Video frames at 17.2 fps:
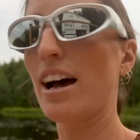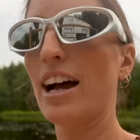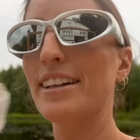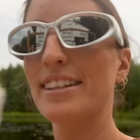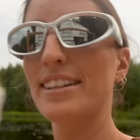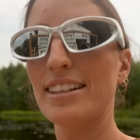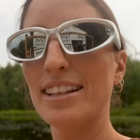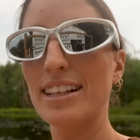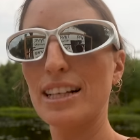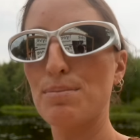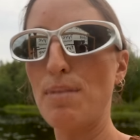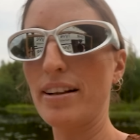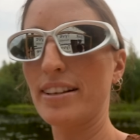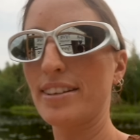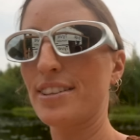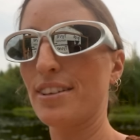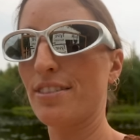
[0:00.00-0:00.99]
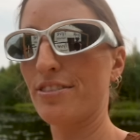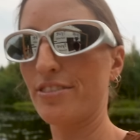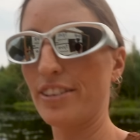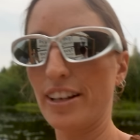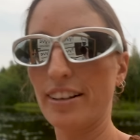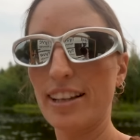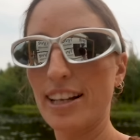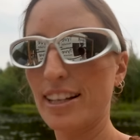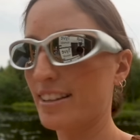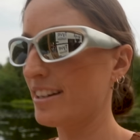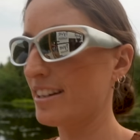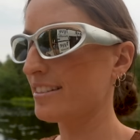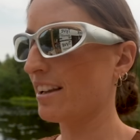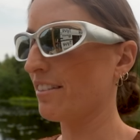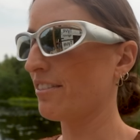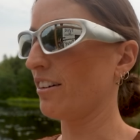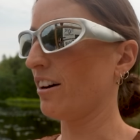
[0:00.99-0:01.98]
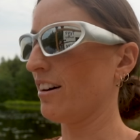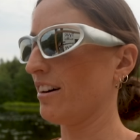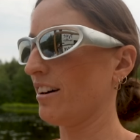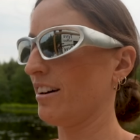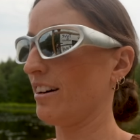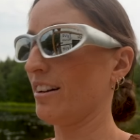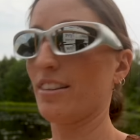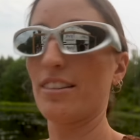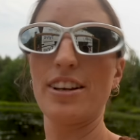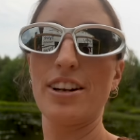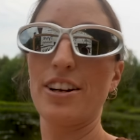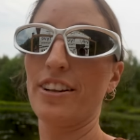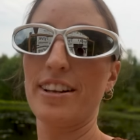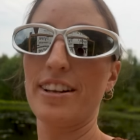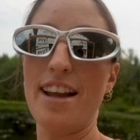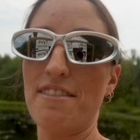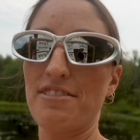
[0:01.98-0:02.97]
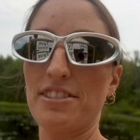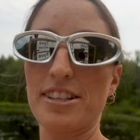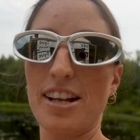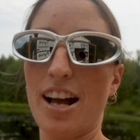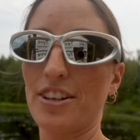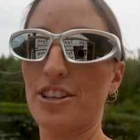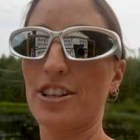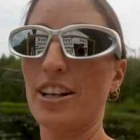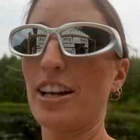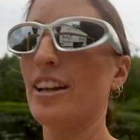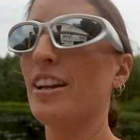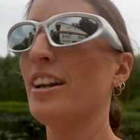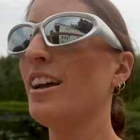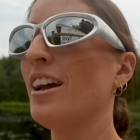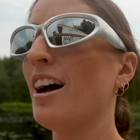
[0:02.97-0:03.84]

I didn't expect it to feel like this. I've literally never touched it.